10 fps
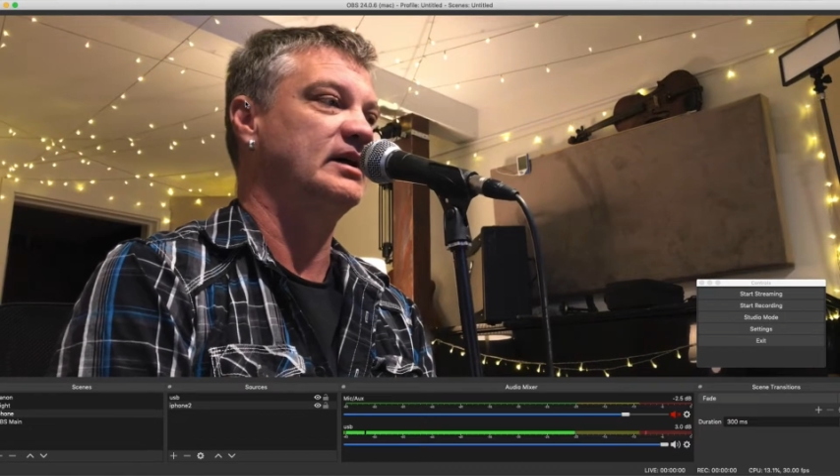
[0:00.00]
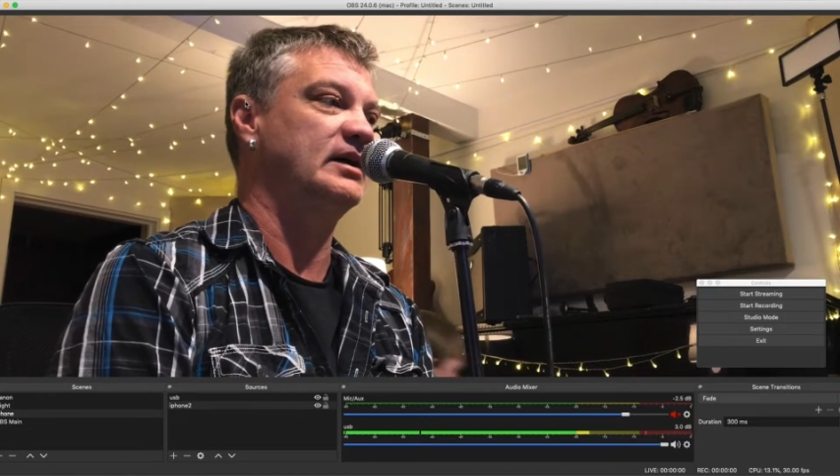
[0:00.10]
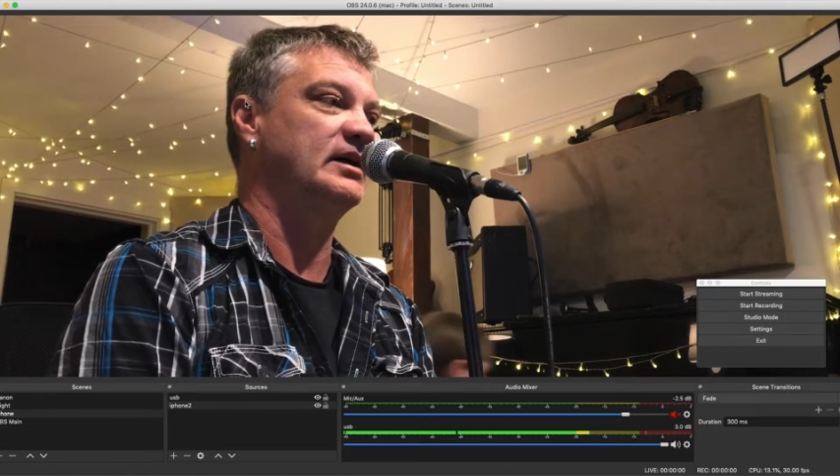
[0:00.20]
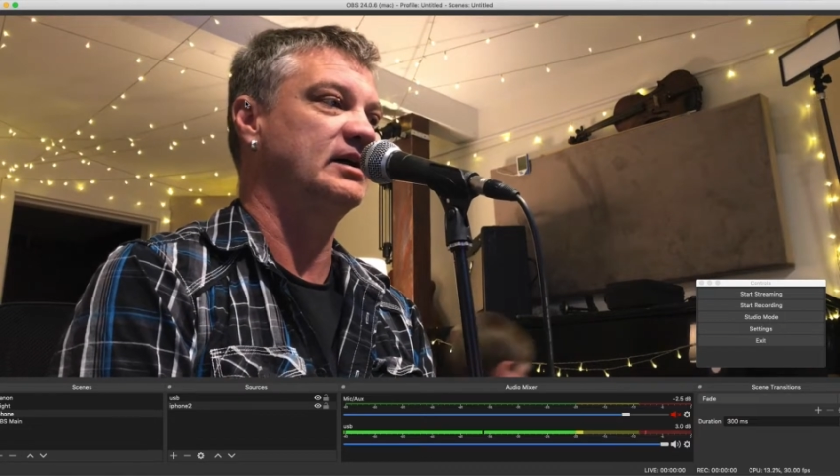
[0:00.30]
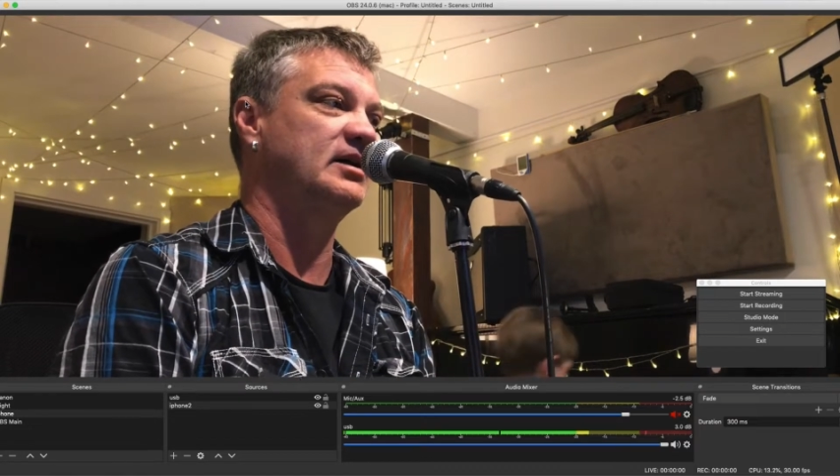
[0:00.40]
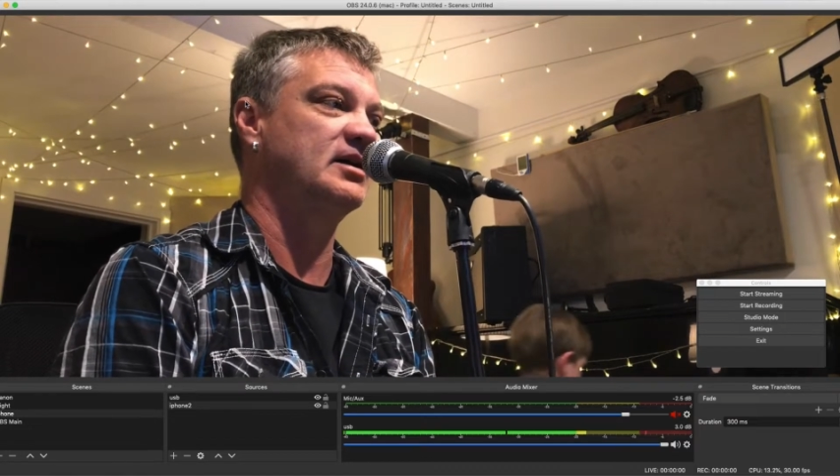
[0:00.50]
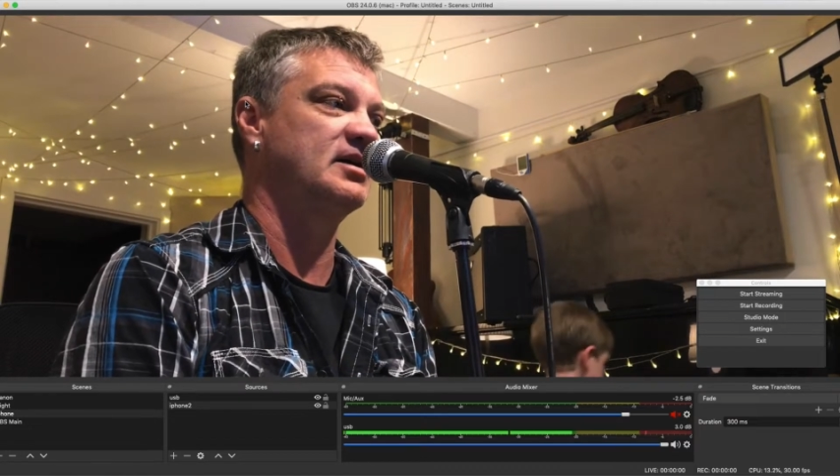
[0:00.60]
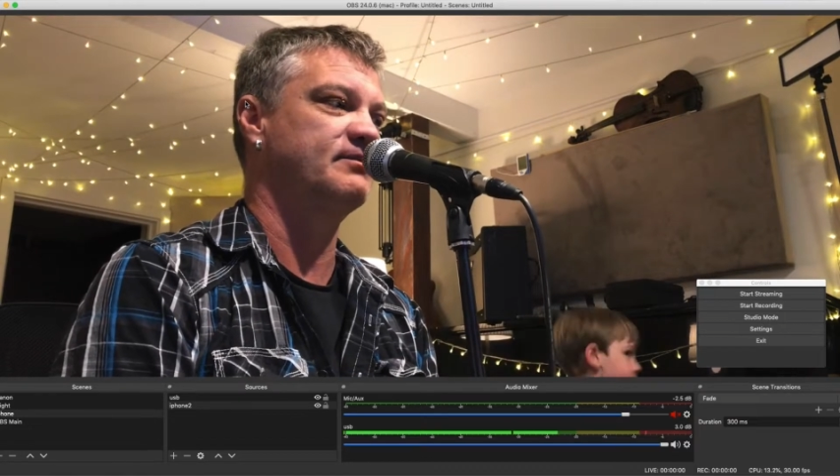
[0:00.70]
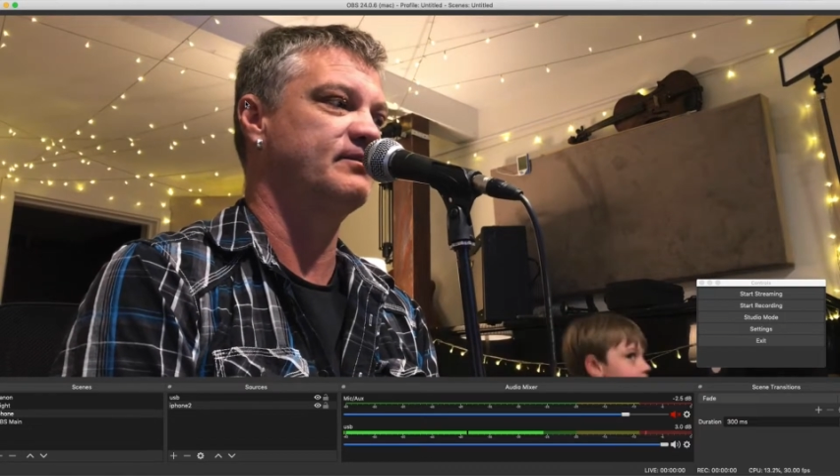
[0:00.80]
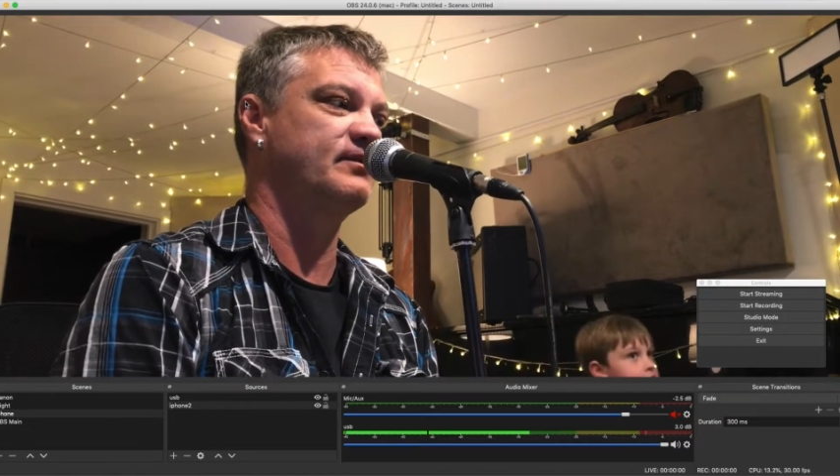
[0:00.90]

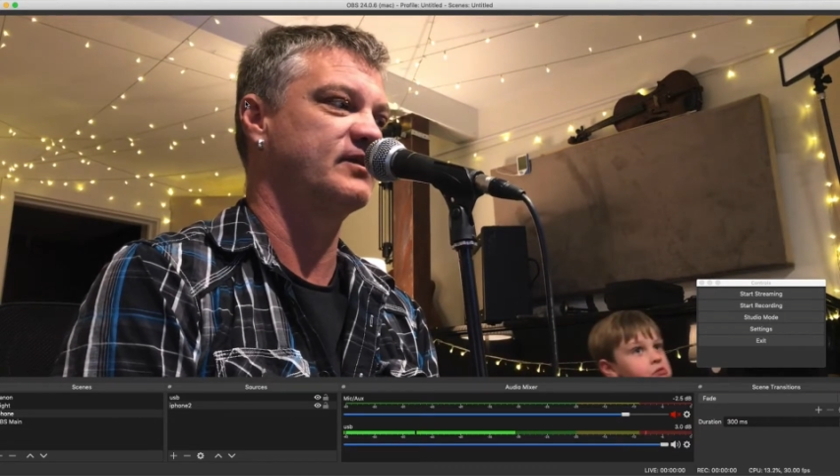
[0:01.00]
I